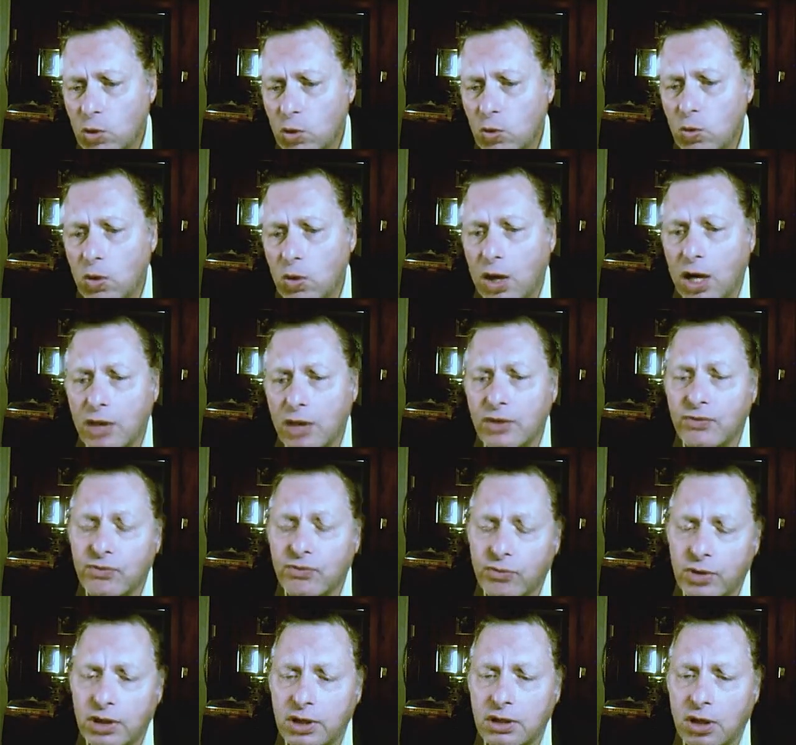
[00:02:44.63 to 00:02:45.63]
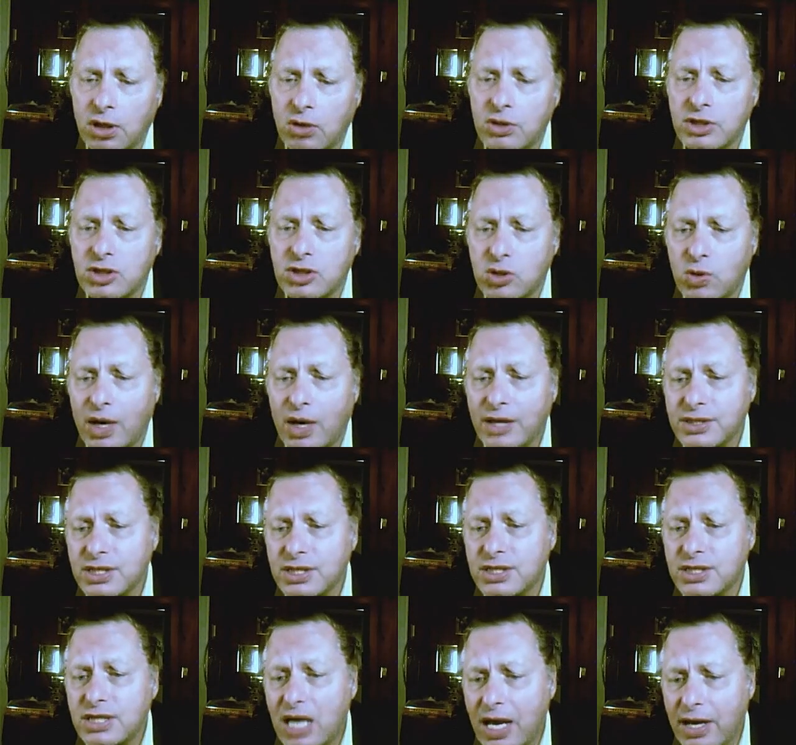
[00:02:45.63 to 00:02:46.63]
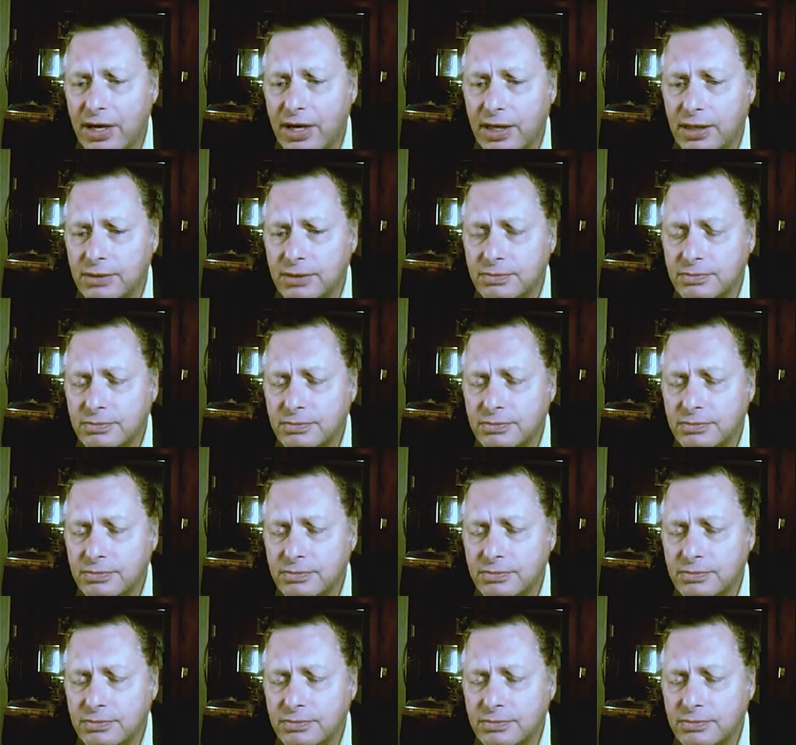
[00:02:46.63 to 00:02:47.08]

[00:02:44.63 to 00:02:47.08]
who are the freeloaders to our society.